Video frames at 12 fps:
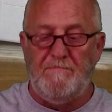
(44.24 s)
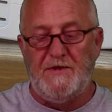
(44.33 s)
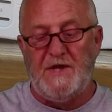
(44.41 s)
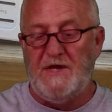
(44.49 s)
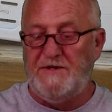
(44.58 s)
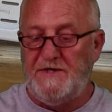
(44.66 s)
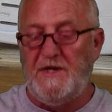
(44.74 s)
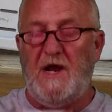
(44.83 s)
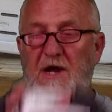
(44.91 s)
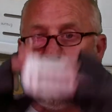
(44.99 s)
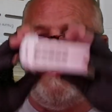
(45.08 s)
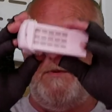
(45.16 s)
Can't see
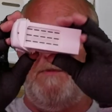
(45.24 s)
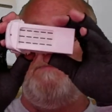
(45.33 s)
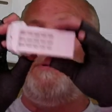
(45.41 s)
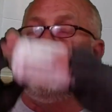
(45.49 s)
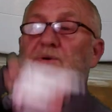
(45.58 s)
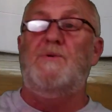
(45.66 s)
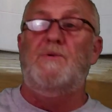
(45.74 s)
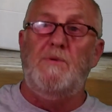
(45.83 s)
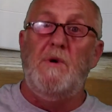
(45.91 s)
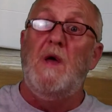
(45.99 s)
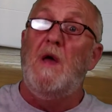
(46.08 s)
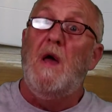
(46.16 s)
light through them, so
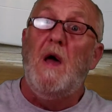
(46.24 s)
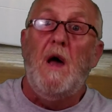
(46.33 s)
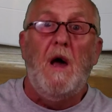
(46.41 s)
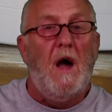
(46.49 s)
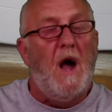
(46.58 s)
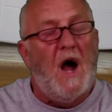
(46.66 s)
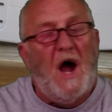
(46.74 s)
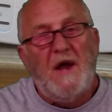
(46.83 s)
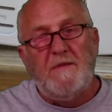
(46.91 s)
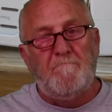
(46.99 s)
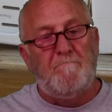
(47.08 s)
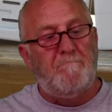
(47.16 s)

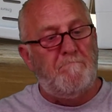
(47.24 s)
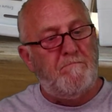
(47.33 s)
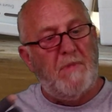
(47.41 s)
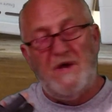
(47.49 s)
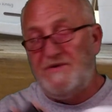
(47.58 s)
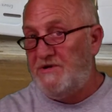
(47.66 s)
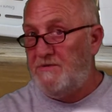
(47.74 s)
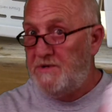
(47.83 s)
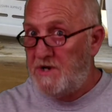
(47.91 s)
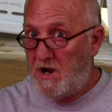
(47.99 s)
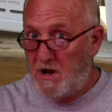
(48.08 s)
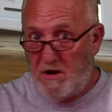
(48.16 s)
I'm assuming
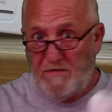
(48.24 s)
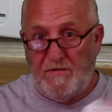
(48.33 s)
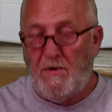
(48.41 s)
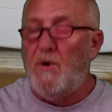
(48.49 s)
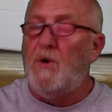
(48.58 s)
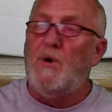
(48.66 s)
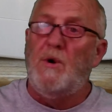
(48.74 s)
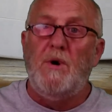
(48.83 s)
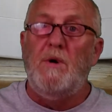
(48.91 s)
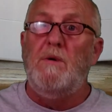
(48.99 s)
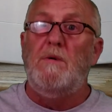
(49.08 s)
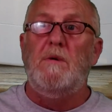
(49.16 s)
all four
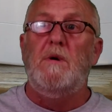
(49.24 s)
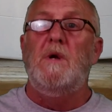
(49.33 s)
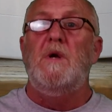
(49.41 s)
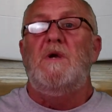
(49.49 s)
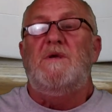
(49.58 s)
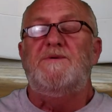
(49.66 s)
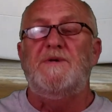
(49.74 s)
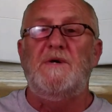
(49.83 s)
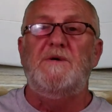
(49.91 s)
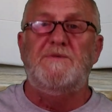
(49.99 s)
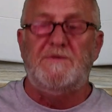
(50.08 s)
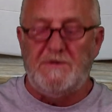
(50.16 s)

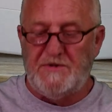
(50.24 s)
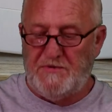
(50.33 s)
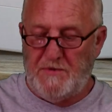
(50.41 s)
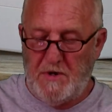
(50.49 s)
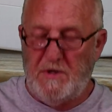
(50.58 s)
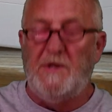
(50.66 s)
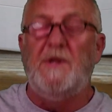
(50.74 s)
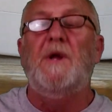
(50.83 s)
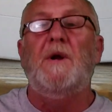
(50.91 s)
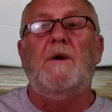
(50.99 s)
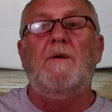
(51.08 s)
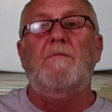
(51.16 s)
cells are swollen
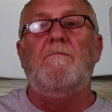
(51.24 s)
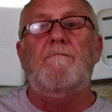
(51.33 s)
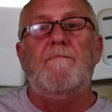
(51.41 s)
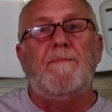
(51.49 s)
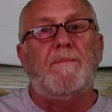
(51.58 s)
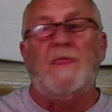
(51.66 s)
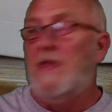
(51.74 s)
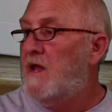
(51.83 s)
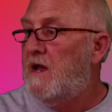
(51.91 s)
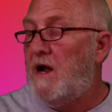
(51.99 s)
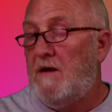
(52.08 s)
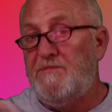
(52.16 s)
there.
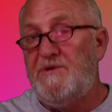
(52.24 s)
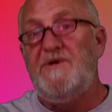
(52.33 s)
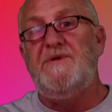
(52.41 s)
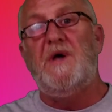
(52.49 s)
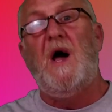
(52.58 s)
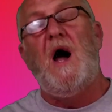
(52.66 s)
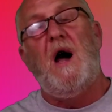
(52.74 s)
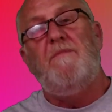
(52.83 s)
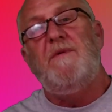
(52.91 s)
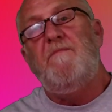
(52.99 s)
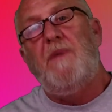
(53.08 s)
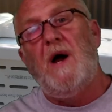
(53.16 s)
I'm just a hobby
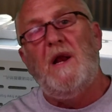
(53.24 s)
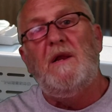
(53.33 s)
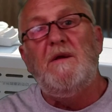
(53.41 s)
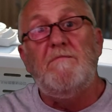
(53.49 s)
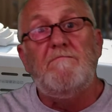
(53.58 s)
pilot,